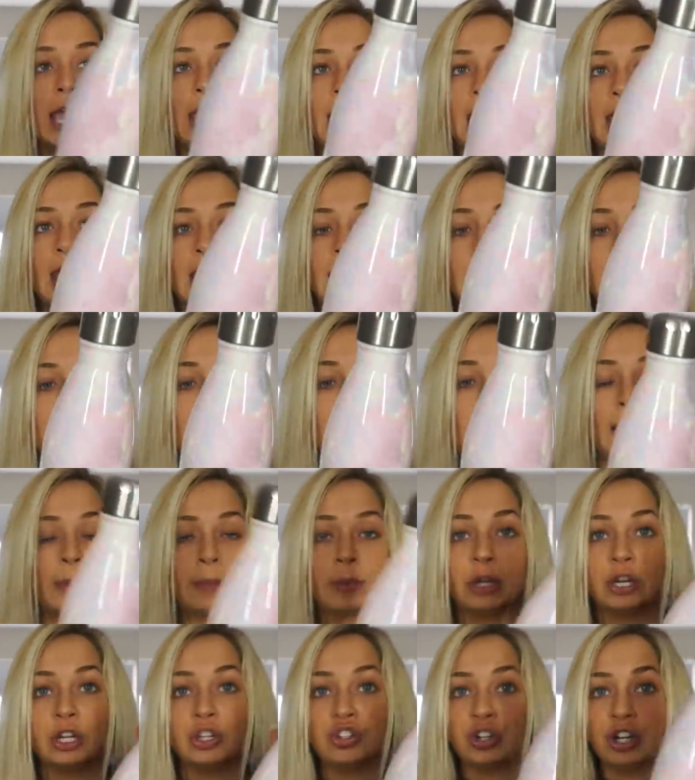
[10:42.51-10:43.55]
And
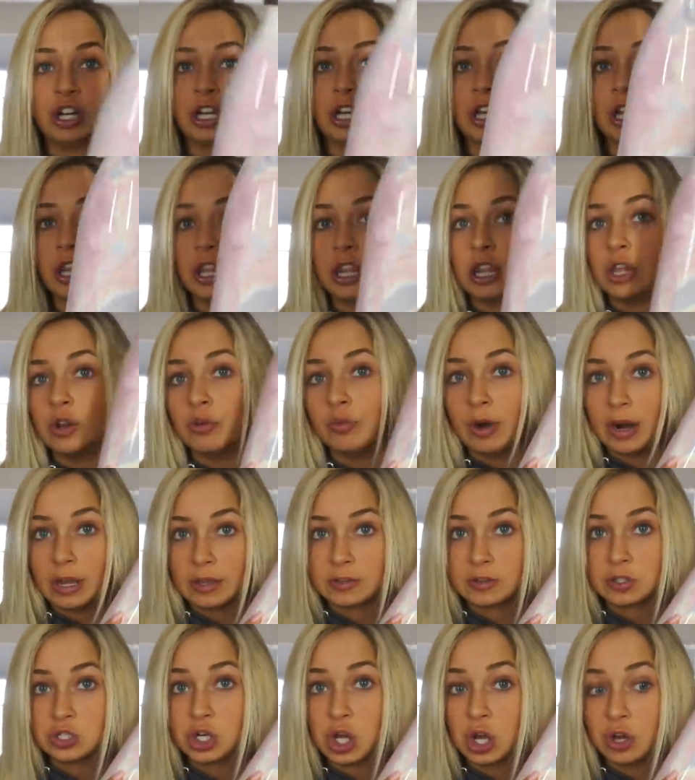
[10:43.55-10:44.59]
I'm gonna drink the
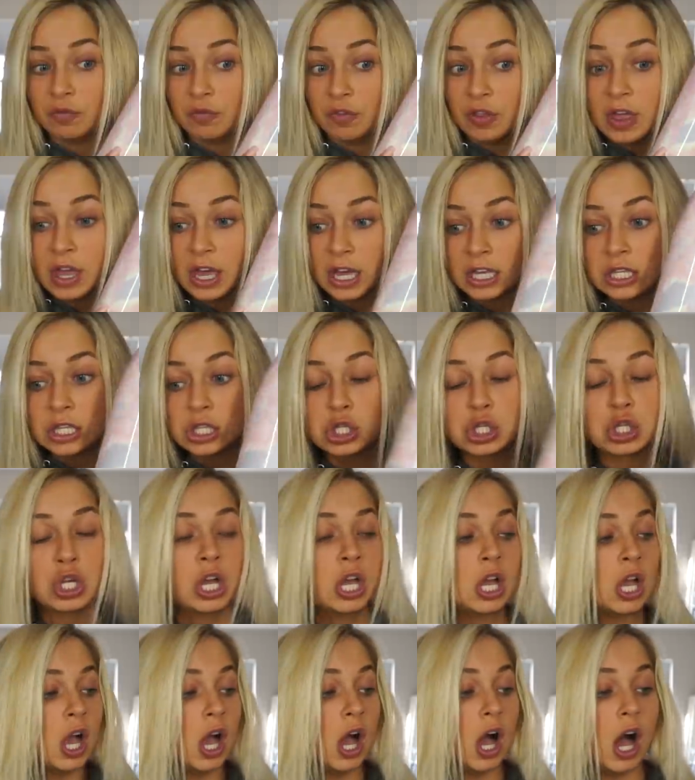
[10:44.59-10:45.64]
rest of this
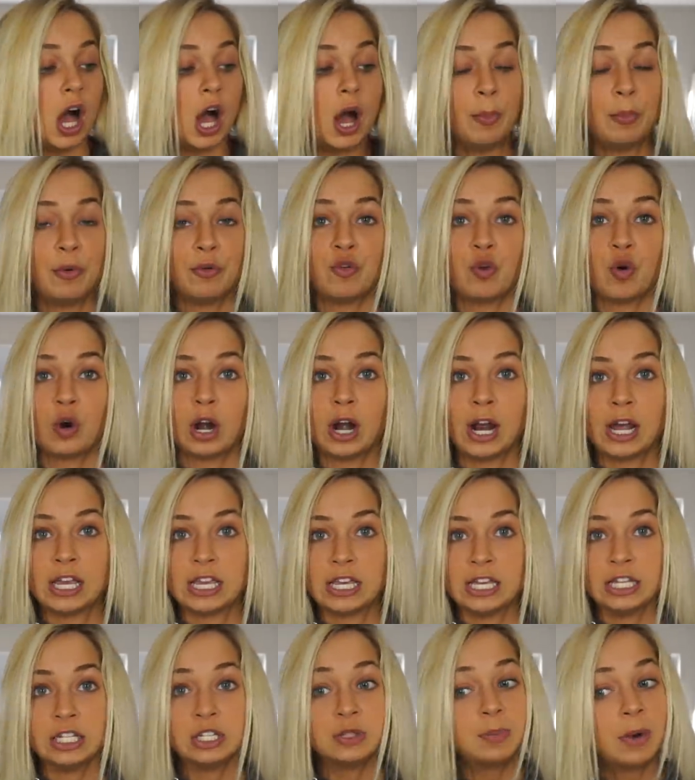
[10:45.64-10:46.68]
uh, before I
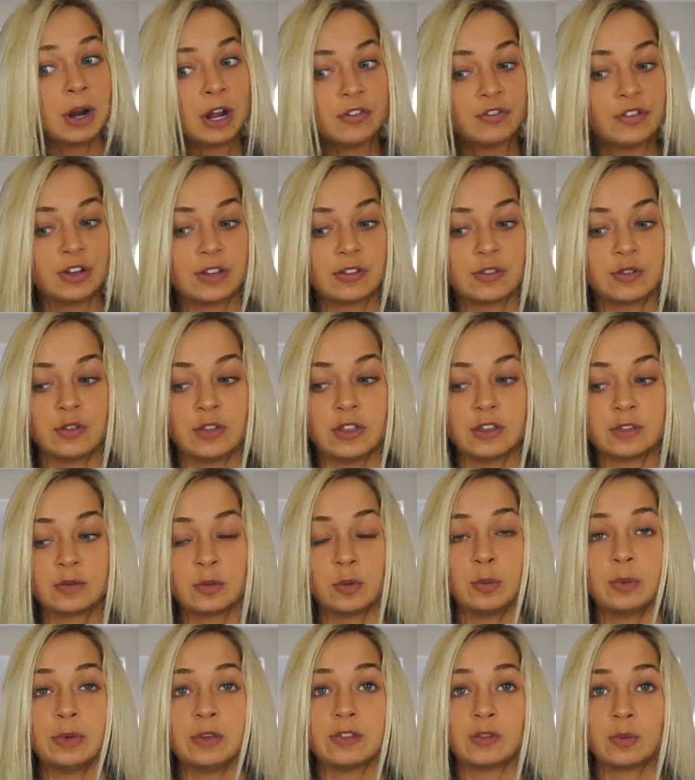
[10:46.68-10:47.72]
eat breakfast. So this
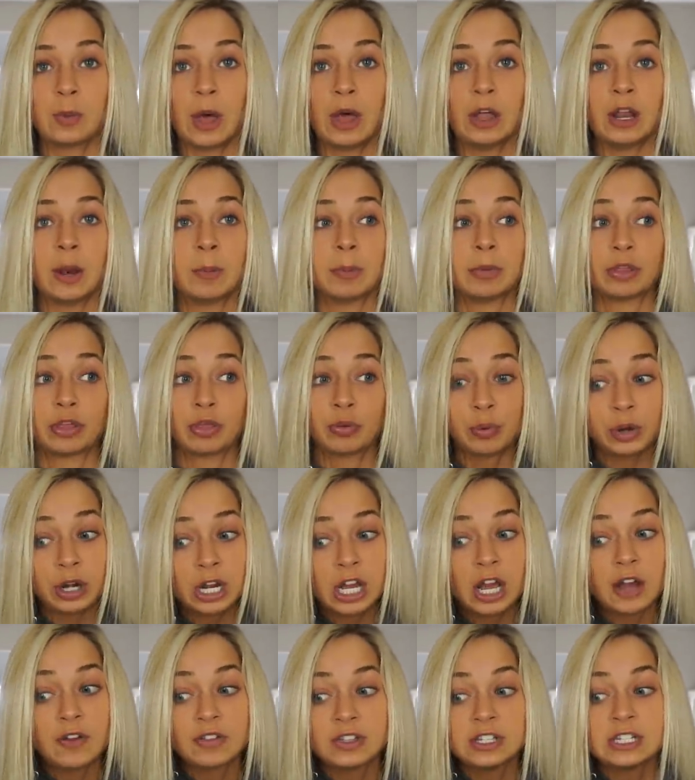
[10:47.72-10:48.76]
will be swell number
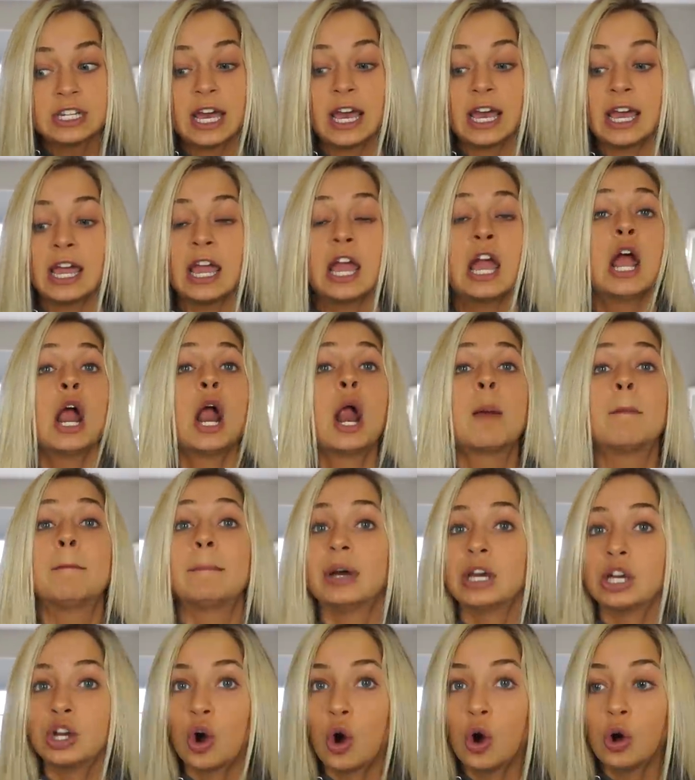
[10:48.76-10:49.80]
three of the day.
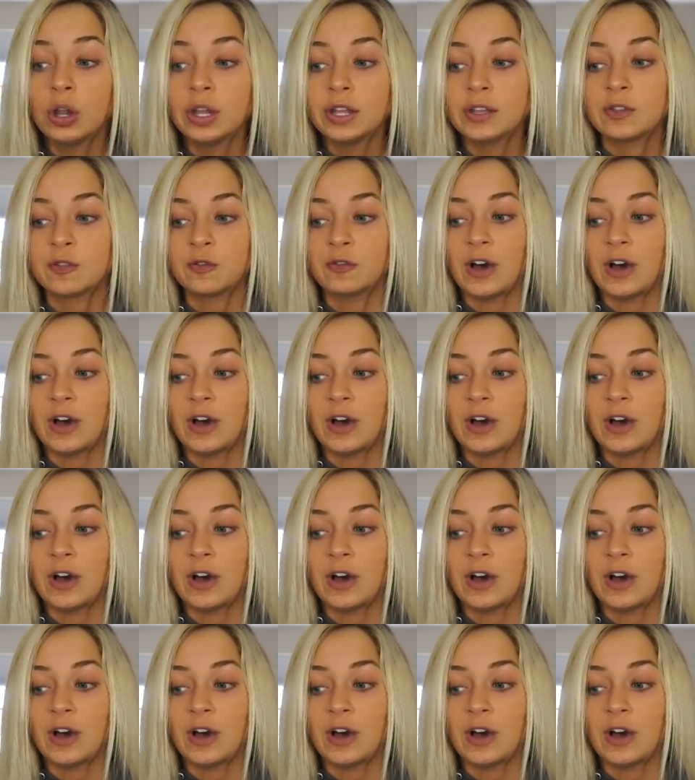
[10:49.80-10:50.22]
My goal is